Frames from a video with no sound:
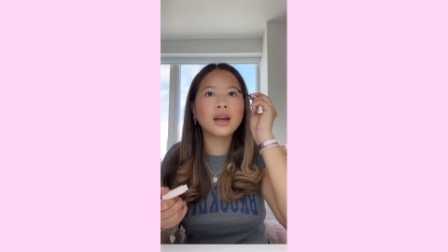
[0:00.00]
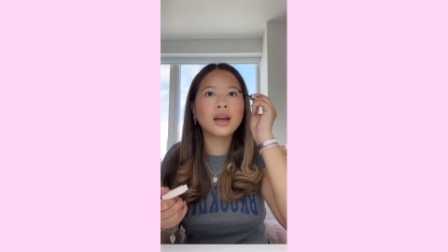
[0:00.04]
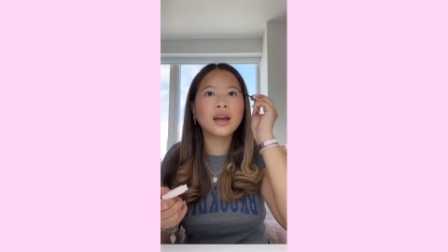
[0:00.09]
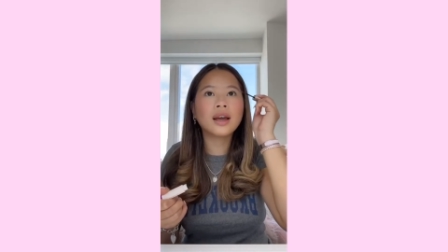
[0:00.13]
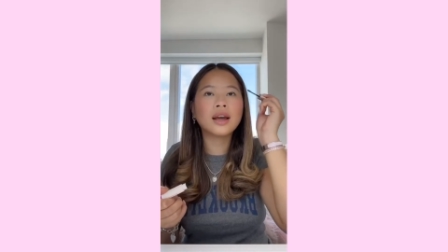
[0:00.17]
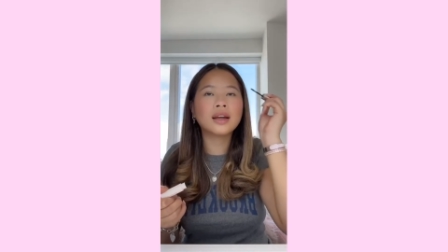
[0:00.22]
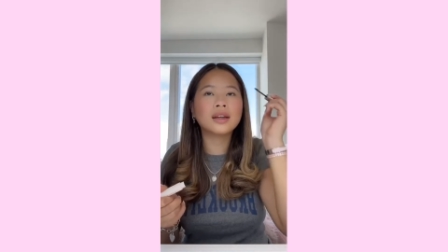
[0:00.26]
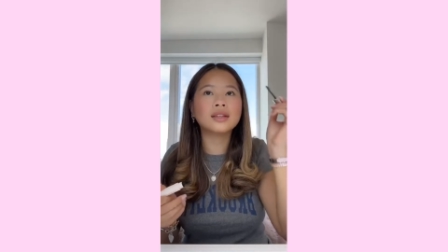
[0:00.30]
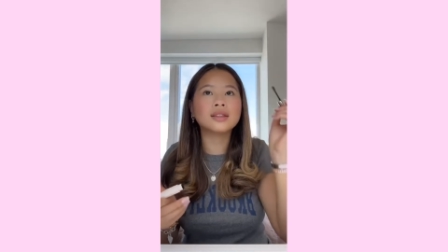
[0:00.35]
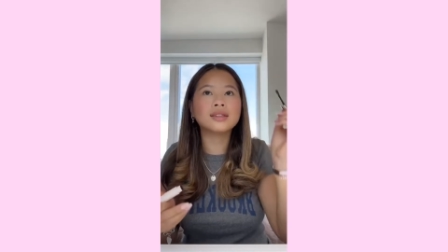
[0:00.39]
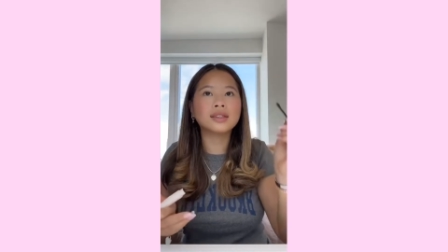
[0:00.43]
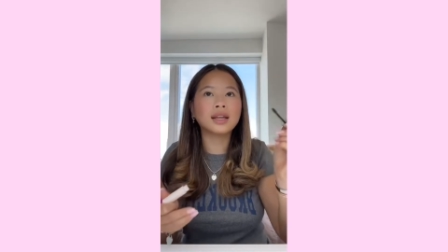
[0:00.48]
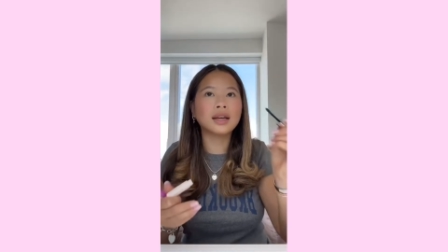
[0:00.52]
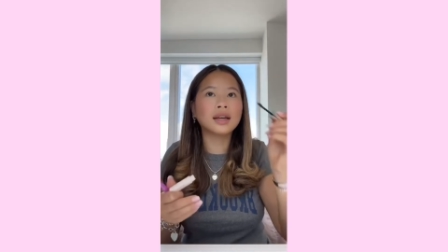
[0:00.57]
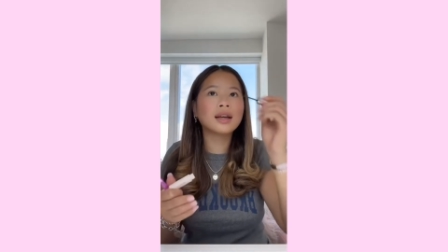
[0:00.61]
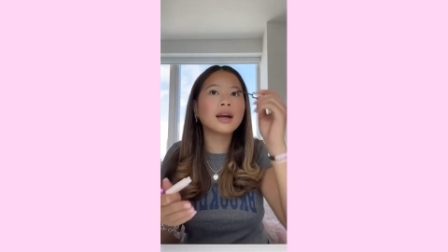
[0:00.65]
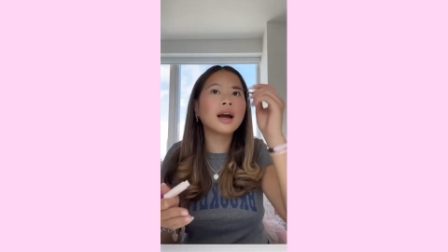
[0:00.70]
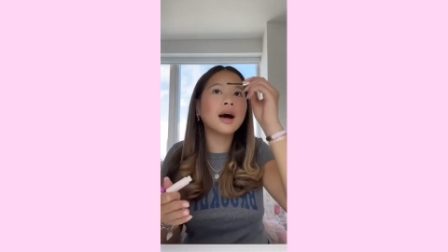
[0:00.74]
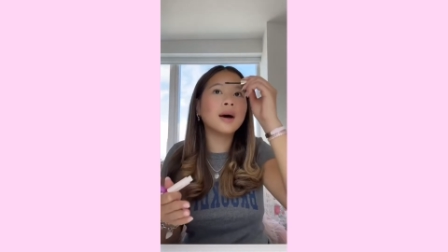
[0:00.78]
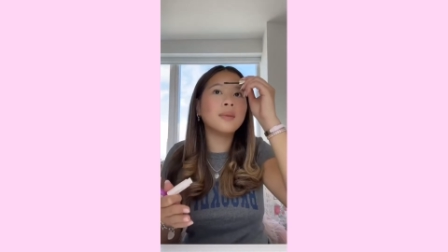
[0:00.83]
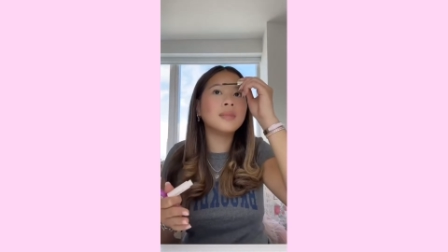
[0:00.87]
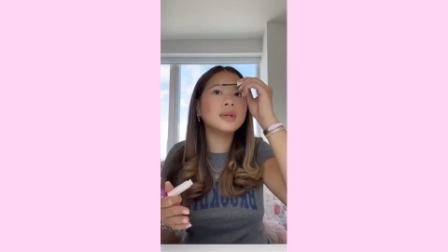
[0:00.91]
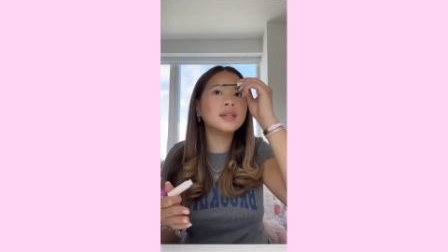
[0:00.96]
and it's like
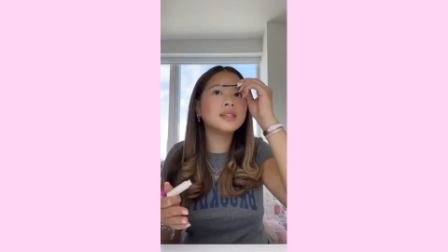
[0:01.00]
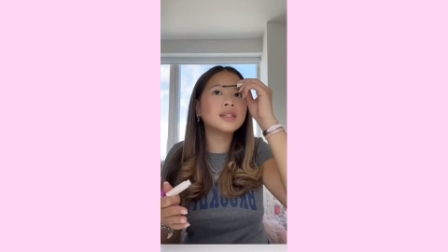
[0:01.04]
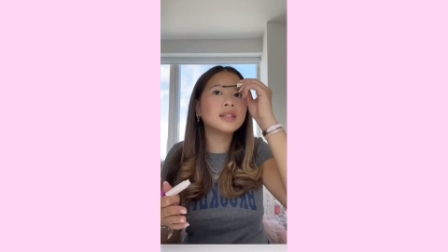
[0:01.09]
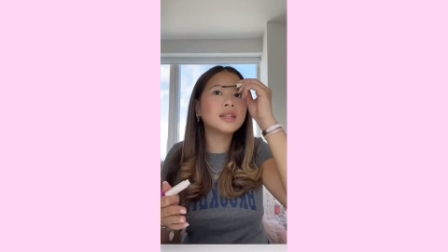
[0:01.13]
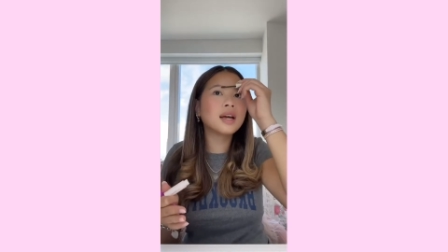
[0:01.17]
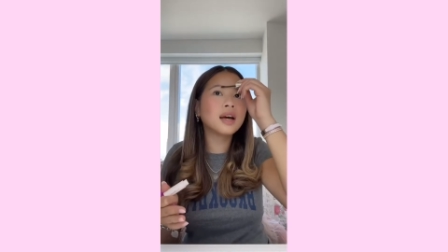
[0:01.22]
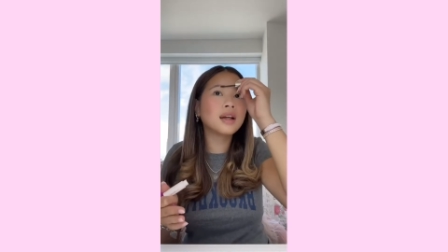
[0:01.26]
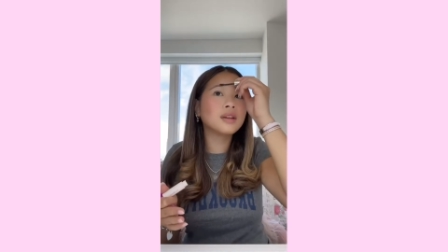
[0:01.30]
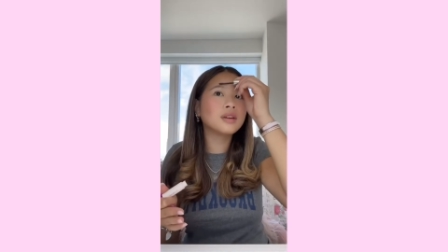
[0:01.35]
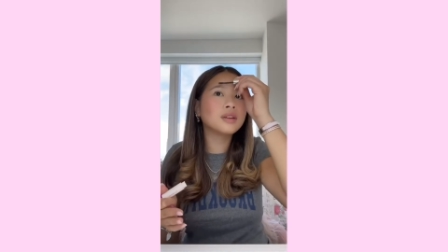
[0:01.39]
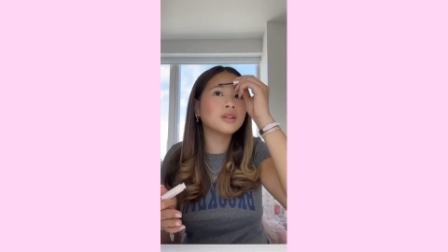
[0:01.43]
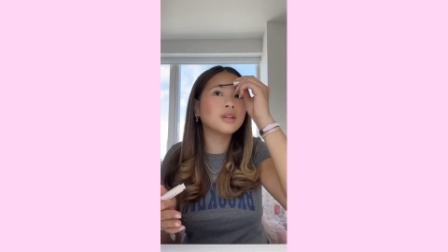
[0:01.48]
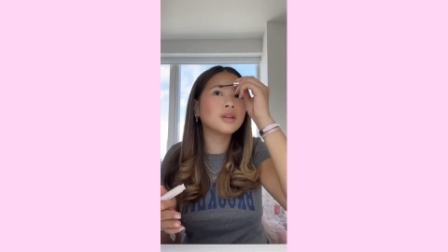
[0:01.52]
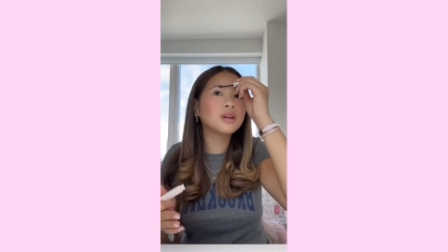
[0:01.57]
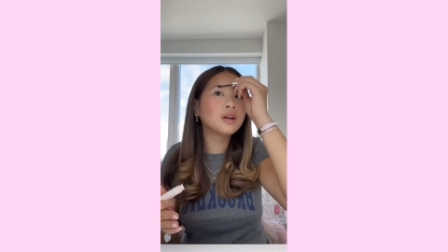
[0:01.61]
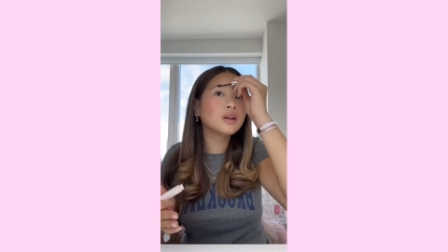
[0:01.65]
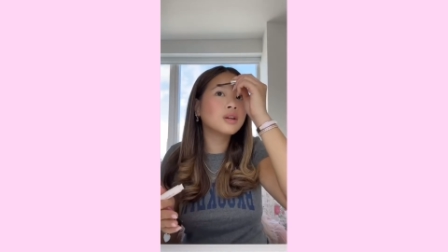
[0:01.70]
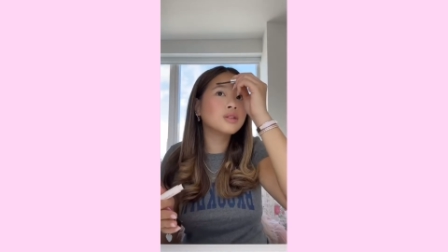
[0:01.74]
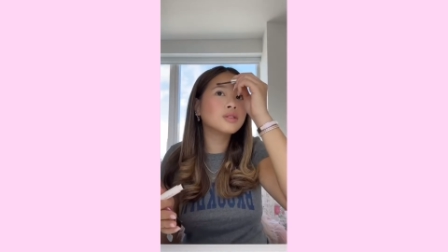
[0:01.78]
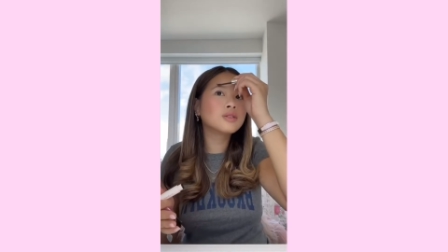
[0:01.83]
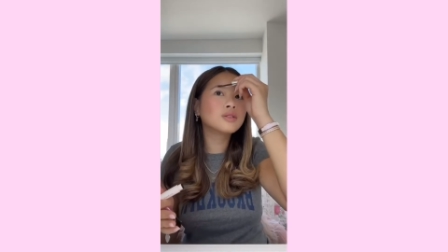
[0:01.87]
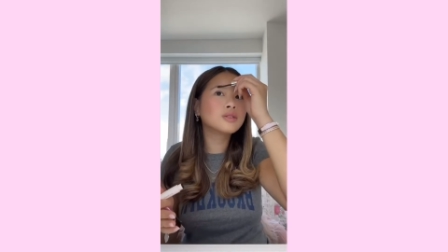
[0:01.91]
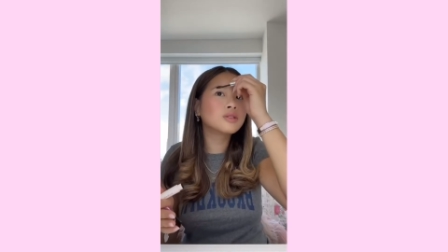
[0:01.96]
coming together
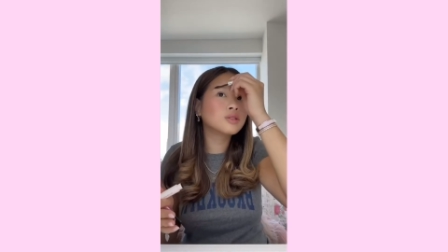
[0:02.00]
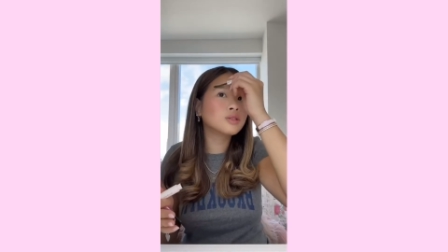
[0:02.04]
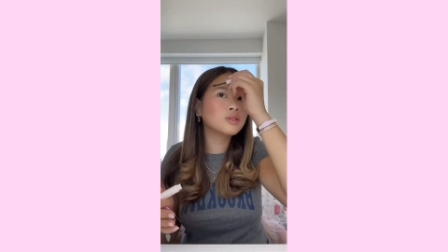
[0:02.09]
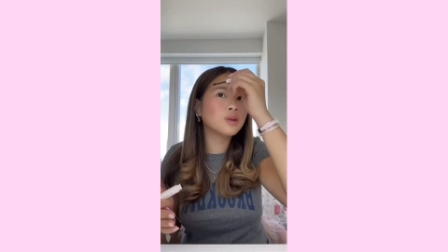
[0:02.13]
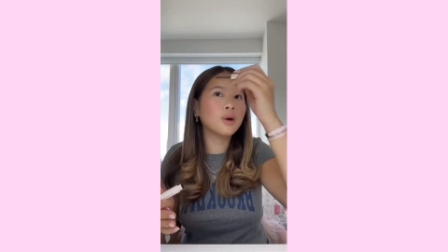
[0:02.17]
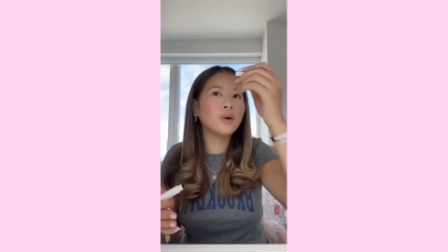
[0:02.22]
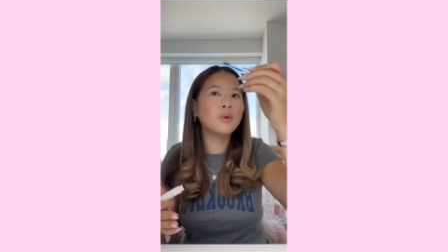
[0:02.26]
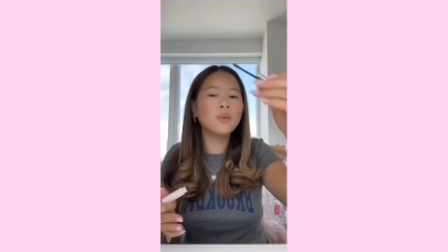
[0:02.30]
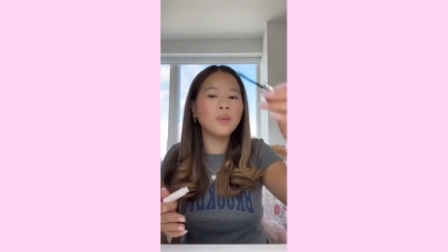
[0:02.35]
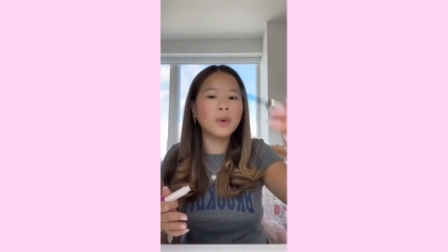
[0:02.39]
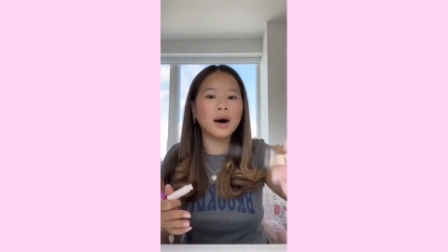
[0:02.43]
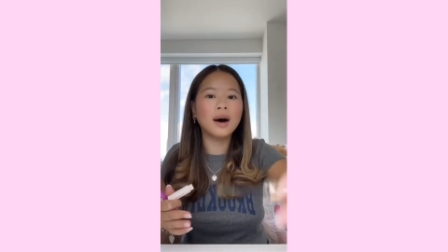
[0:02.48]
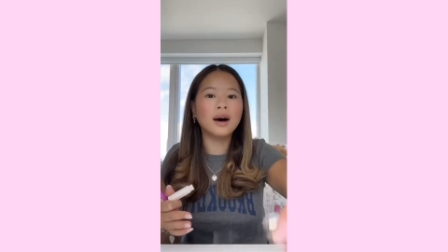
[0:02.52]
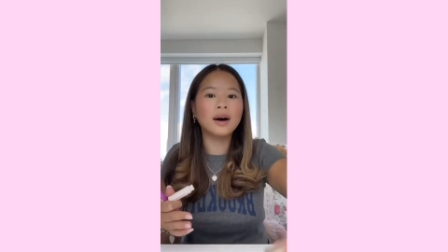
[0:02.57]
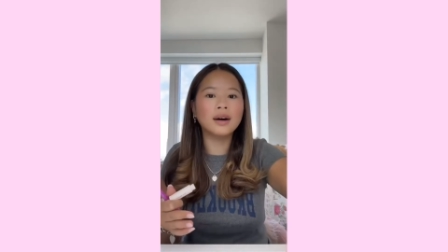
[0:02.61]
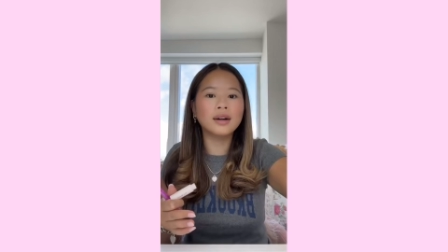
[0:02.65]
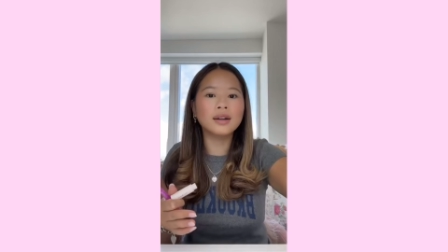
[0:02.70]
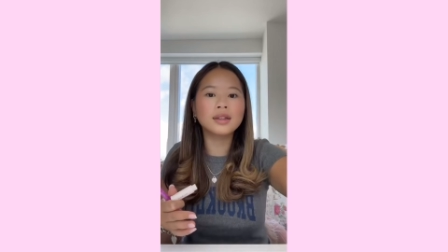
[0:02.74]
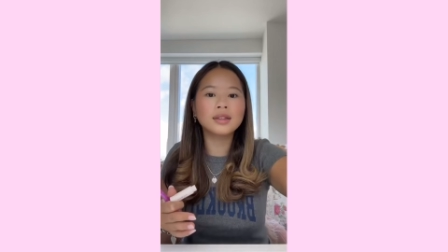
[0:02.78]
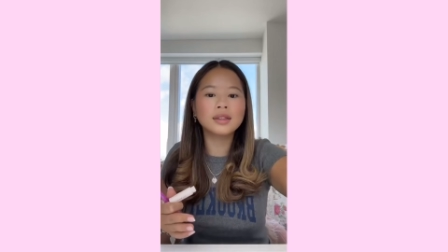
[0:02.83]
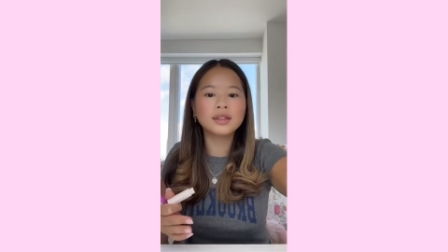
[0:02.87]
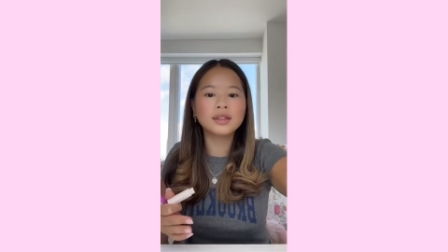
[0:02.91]
so well.